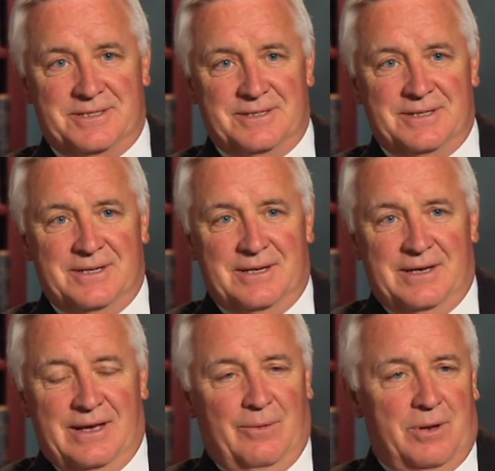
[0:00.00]

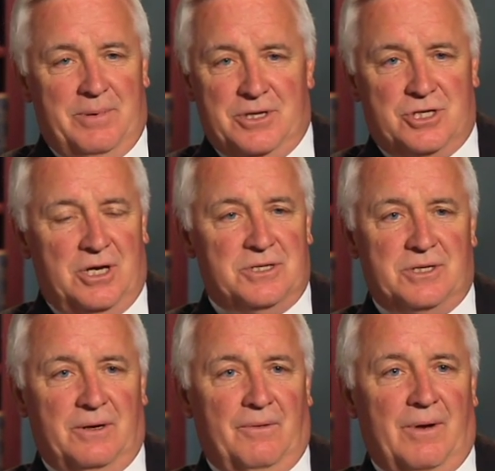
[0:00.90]
And we'd be
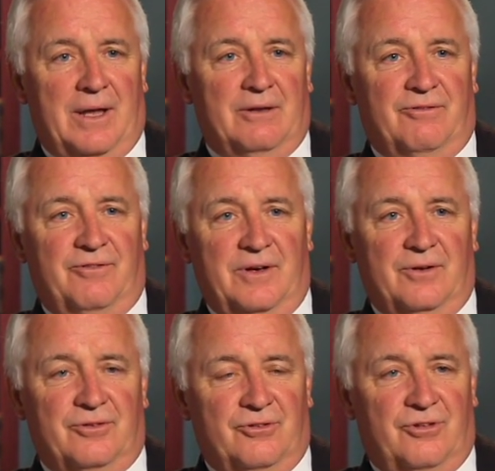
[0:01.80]
chasing around the
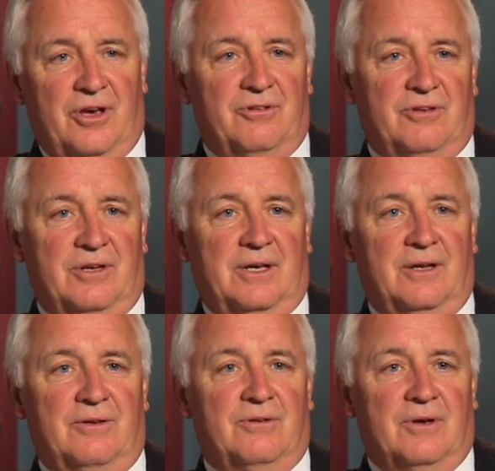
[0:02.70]
fields and chasing the
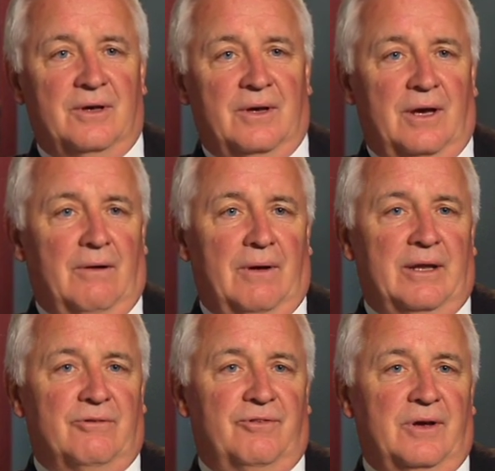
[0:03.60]
kids
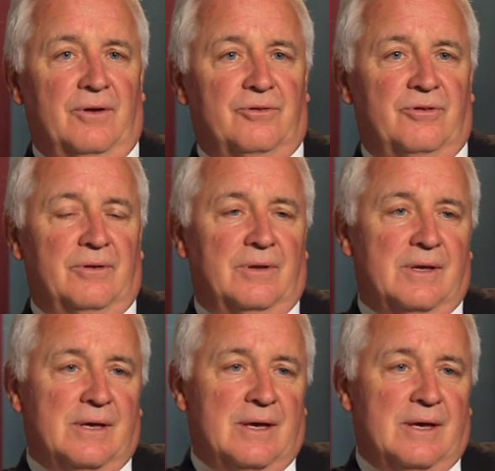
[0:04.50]
around the fields and